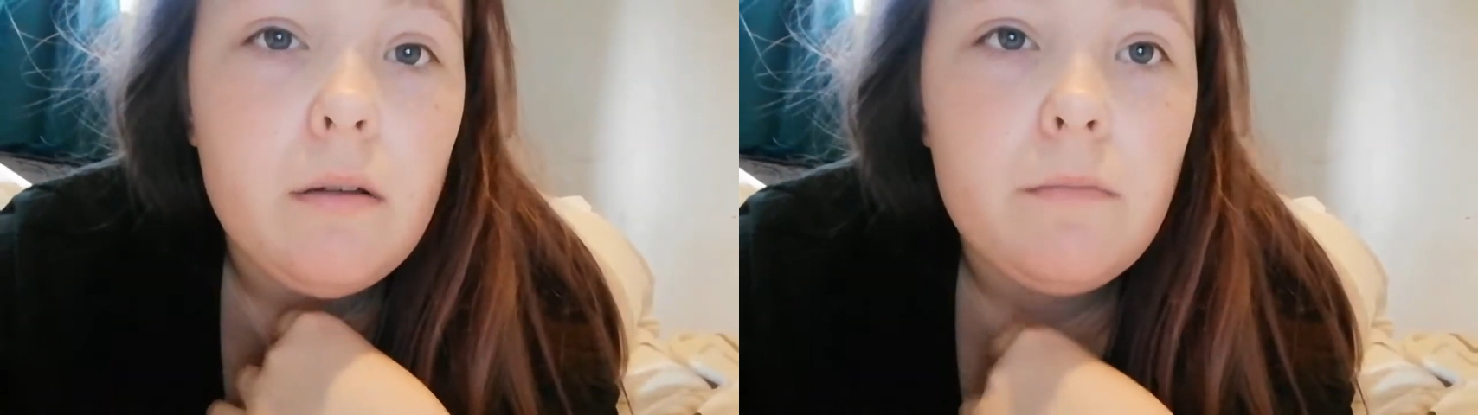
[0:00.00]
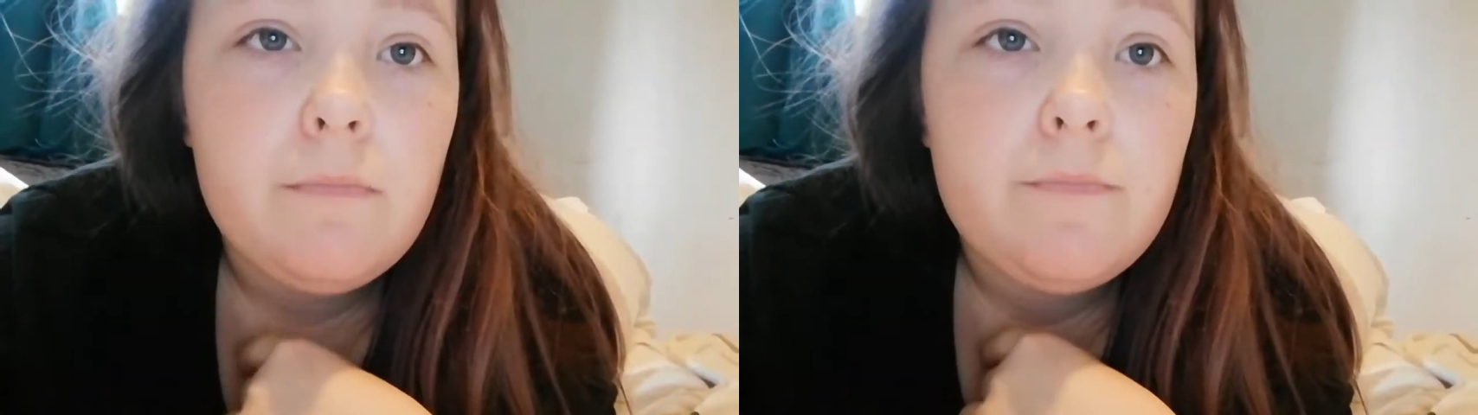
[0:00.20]

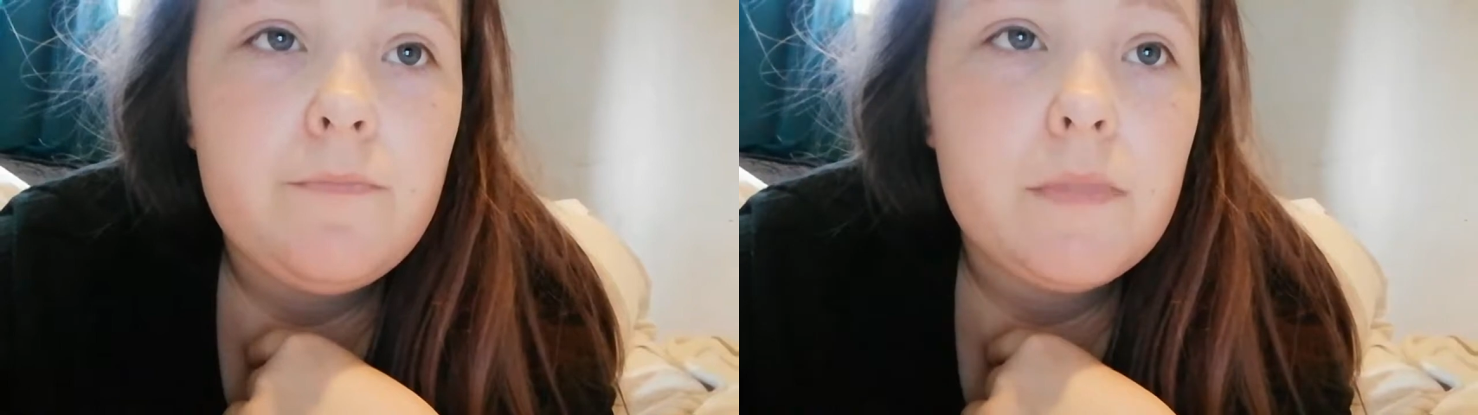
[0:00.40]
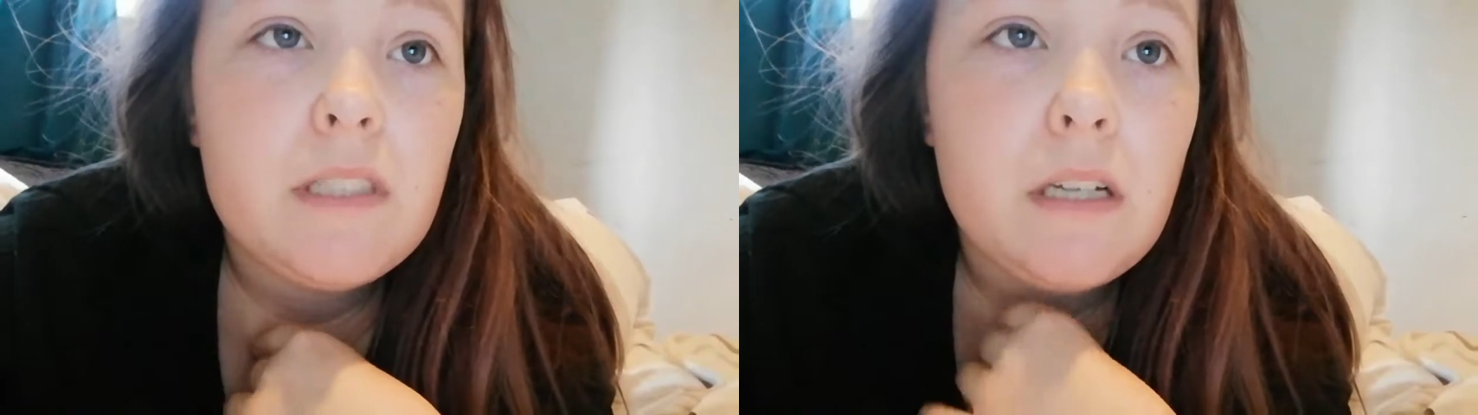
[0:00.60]

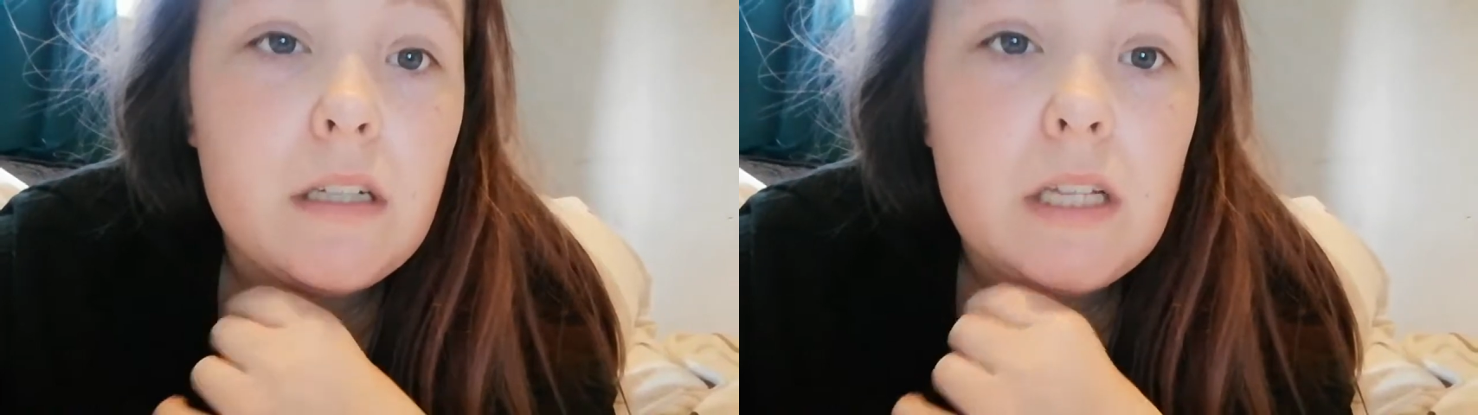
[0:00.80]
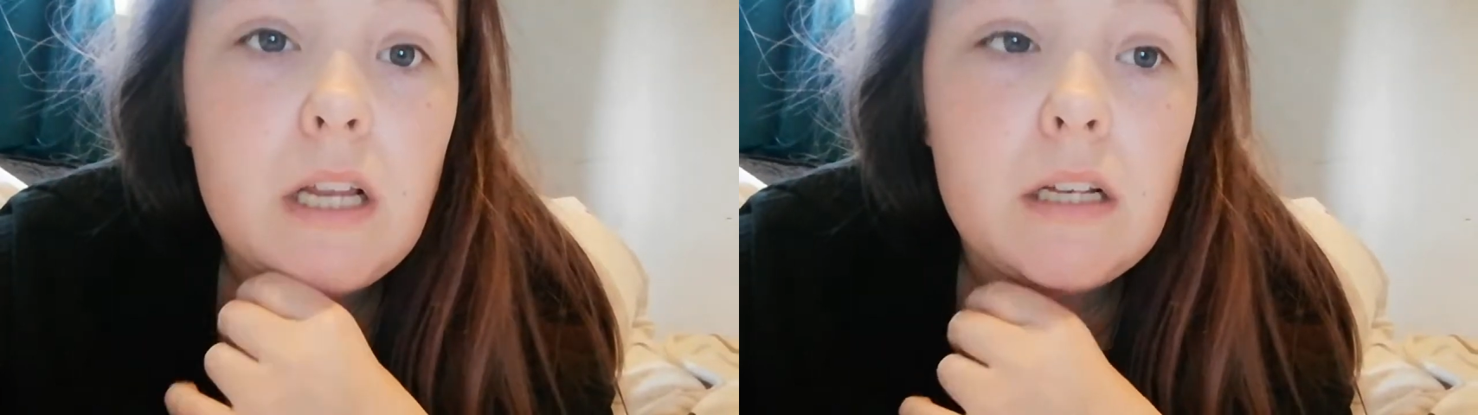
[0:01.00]
And
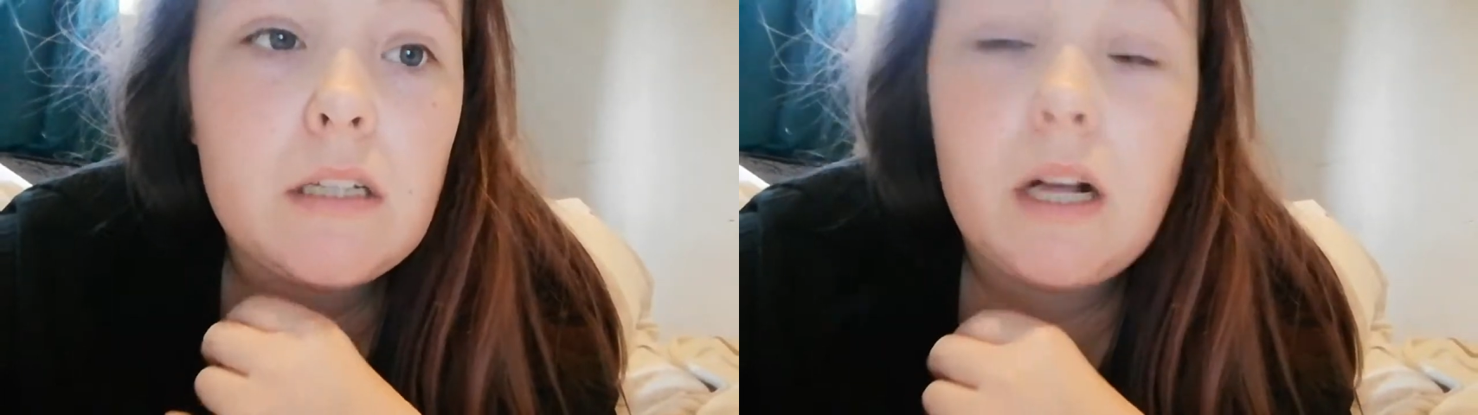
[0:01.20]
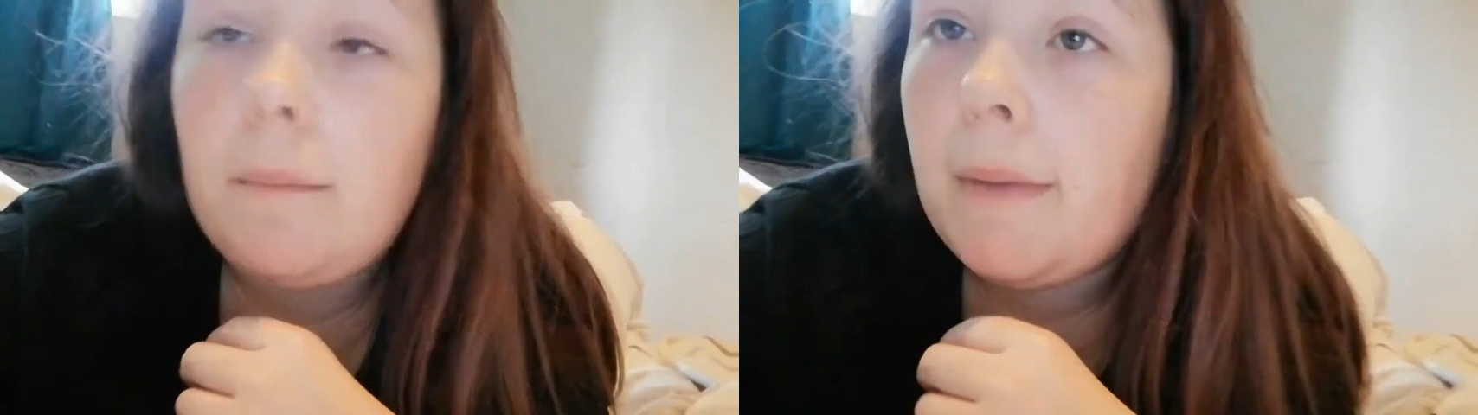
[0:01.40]

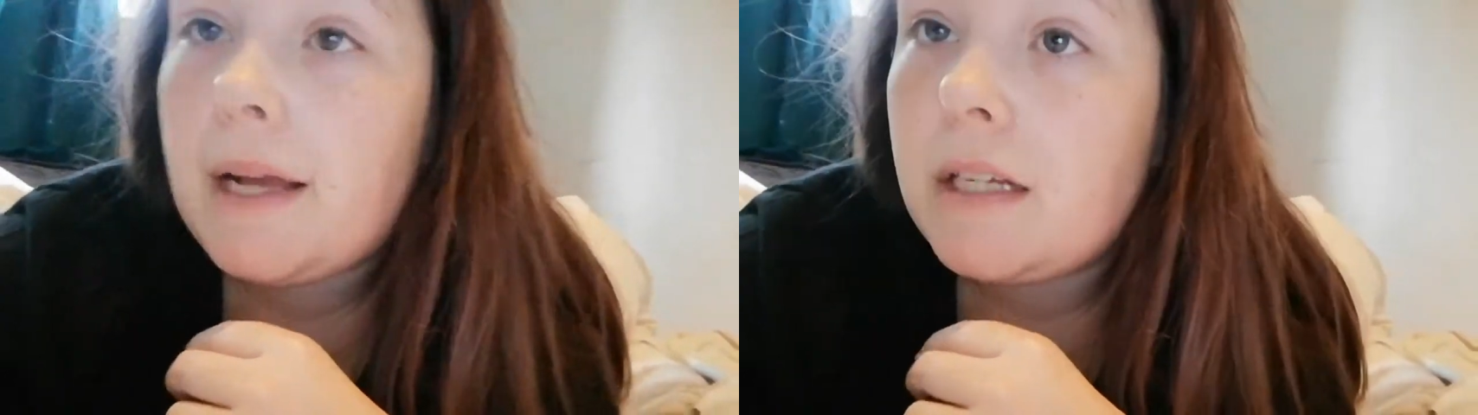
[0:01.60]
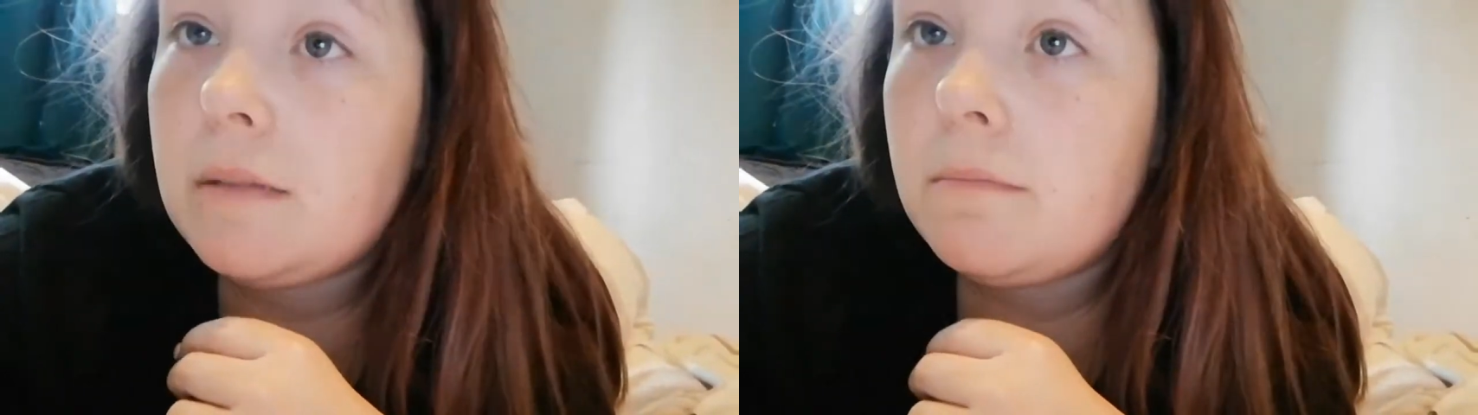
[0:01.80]
then
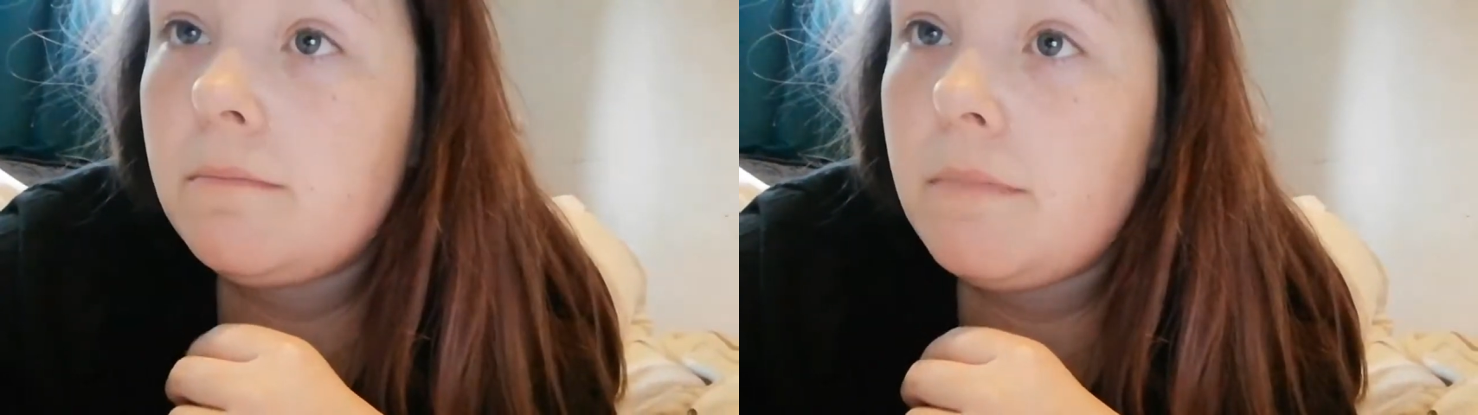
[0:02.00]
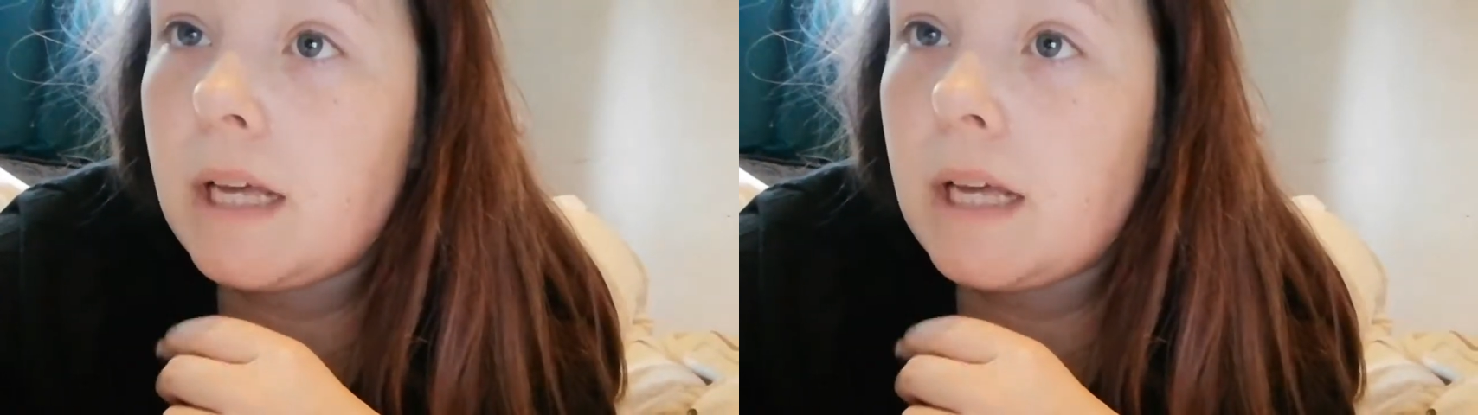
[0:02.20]
come back and